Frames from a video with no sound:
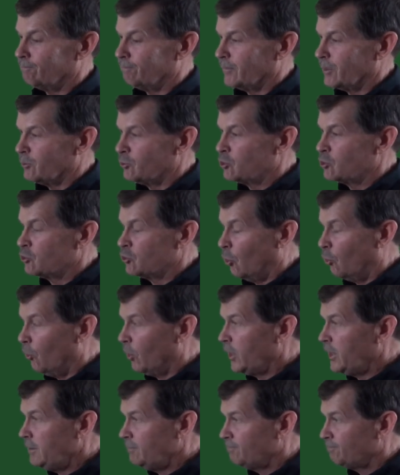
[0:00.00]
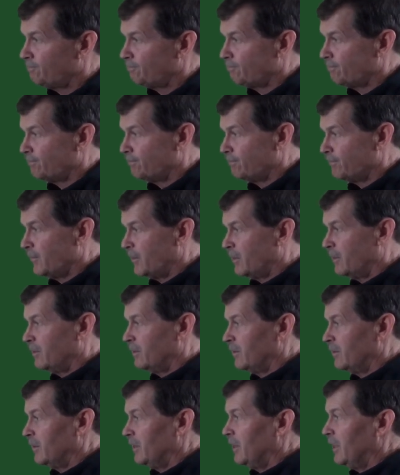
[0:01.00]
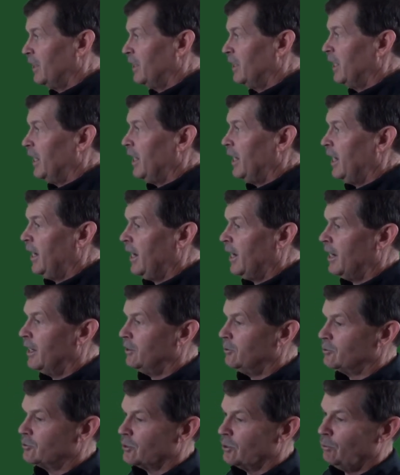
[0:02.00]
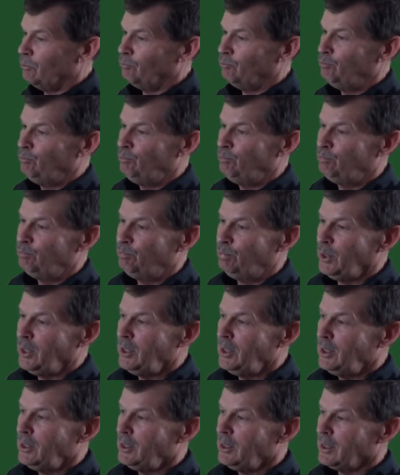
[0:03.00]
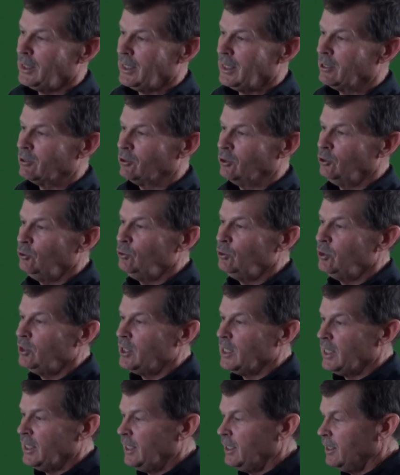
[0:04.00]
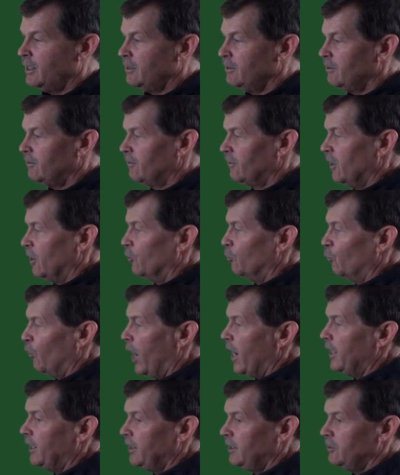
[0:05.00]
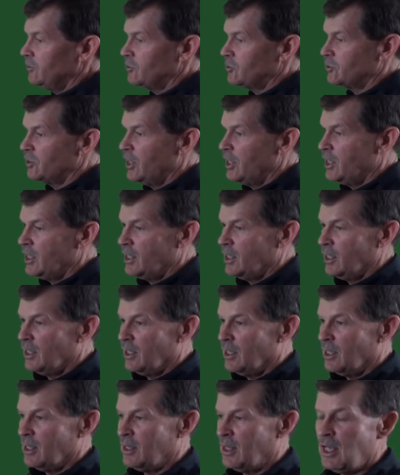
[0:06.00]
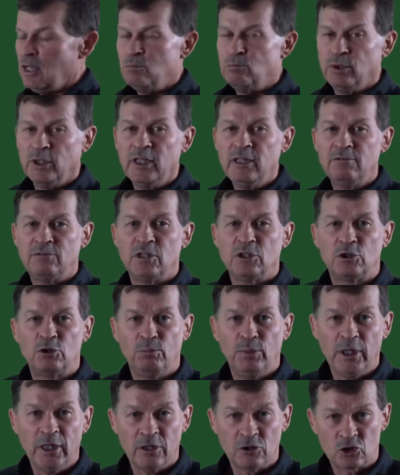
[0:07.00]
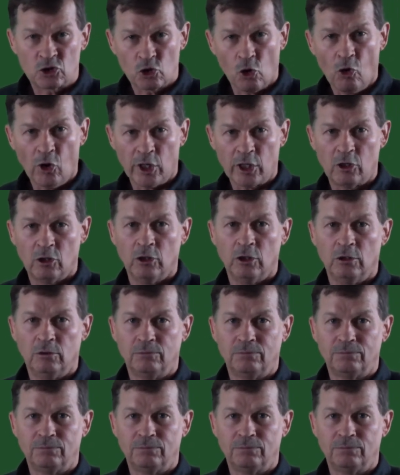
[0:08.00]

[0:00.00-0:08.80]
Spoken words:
story, and being included in their writings, they believed it to be historical.